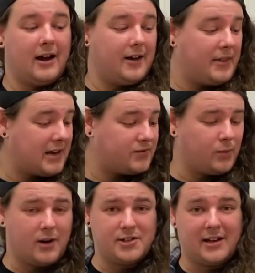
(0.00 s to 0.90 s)
thanks for
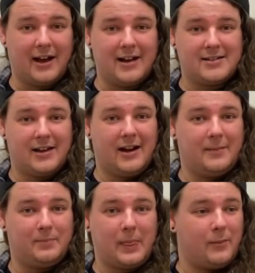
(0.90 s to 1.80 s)
watching, guys.
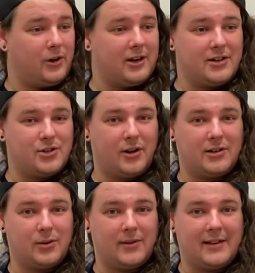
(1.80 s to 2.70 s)
I'm really enjoying
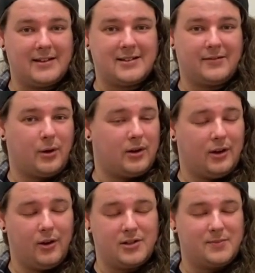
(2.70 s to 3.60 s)
doing this. I've got
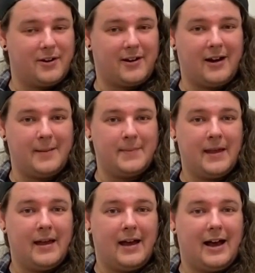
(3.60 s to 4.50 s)
loads more to come,
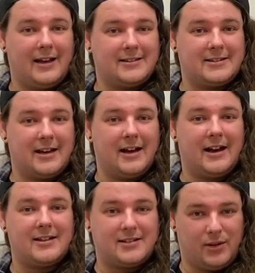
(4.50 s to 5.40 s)
and I'll
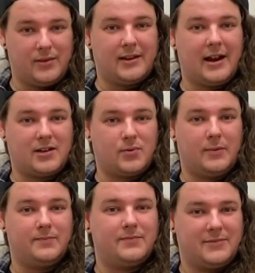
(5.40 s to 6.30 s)
see you in the next one.
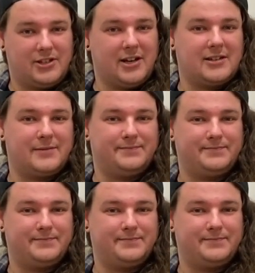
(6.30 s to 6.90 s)
Cheers.